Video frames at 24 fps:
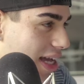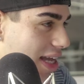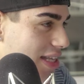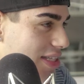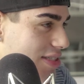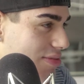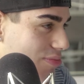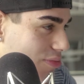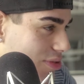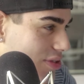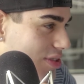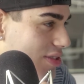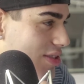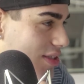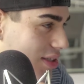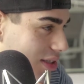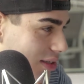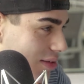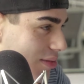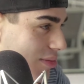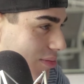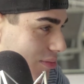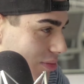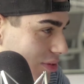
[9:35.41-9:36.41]
That's what's going
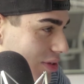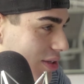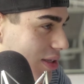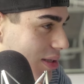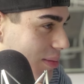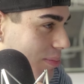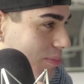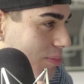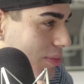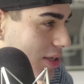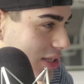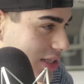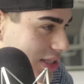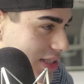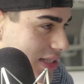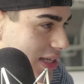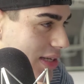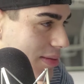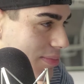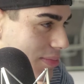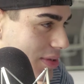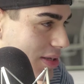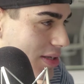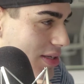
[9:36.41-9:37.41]
to really
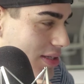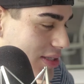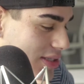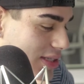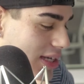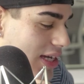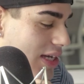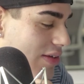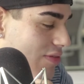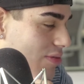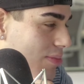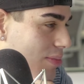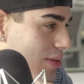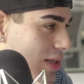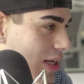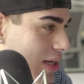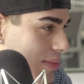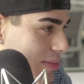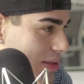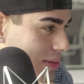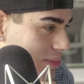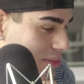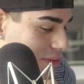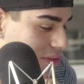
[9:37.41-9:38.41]
set me aside from a lot
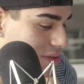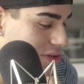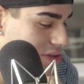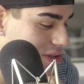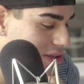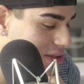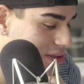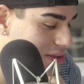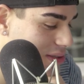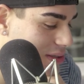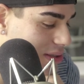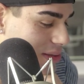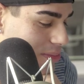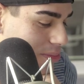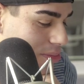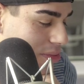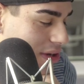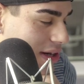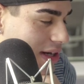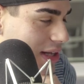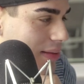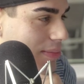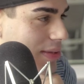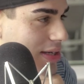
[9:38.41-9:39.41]
of people, is just
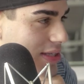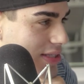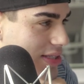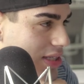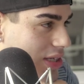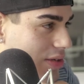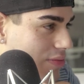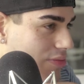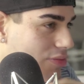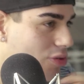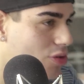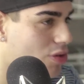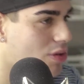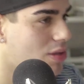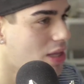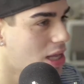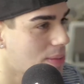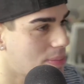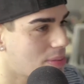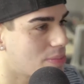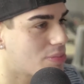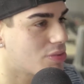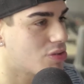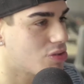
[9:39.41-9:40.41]
branding myself. Well, a lot
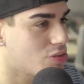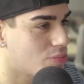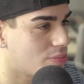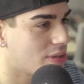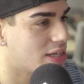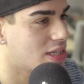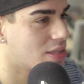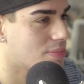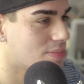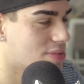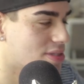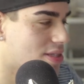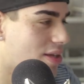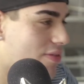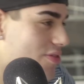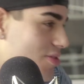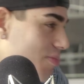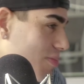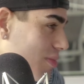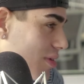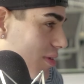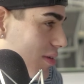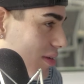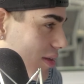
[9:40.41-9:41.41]
of people do brand
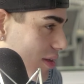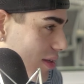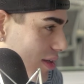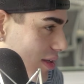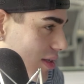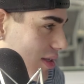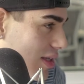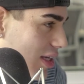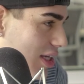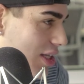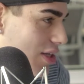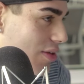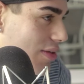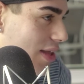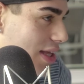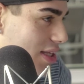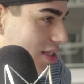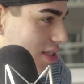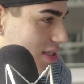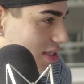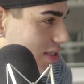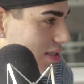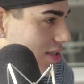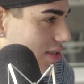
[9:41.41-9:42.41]
themselves, but
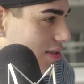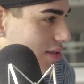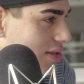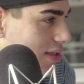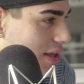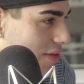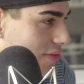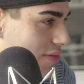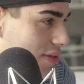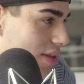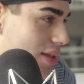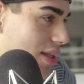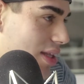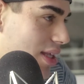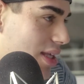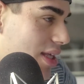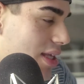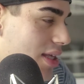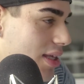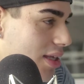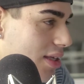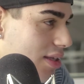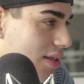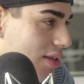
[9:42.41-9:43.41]
that's definitely the
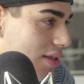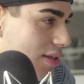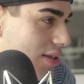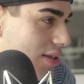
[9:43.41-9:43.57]
key.